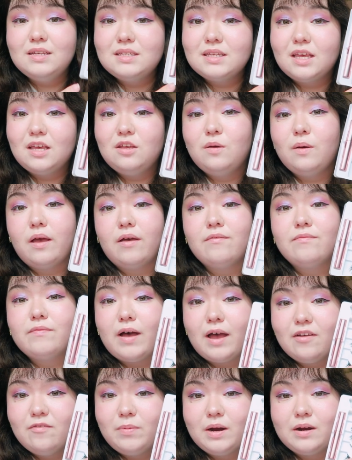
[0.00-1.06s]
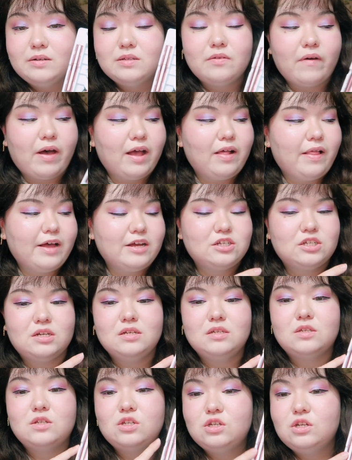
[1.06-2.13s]
In this kit, you get five pairs of
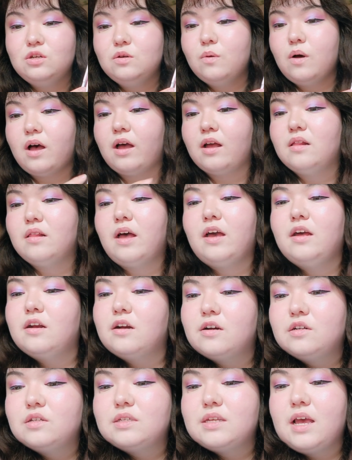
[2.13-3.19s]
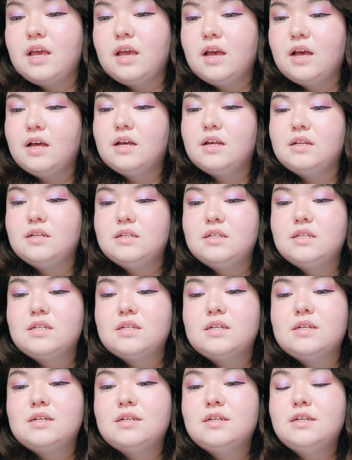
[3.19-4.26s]
eyelashes, two eyeliners, and
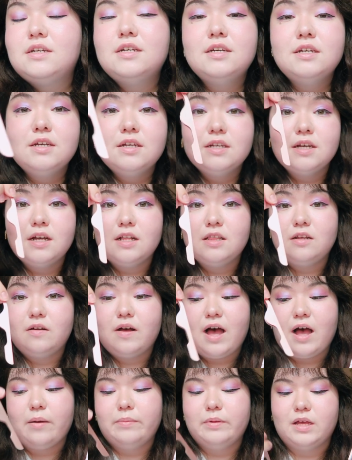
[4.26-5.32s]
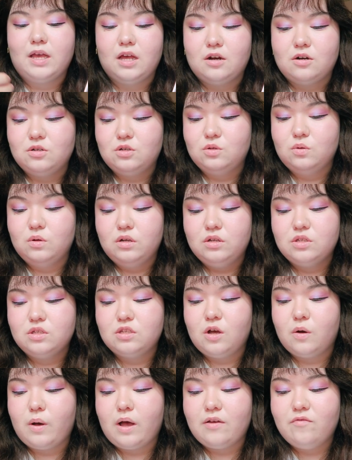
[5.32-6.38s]
a little applicator tool.
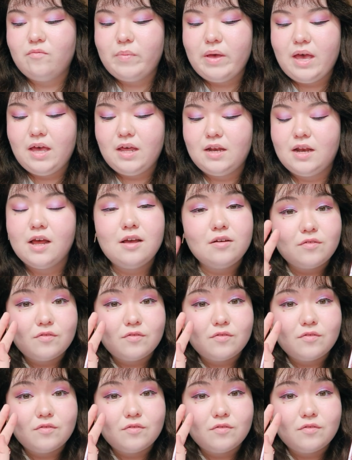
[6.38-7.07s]
So I've been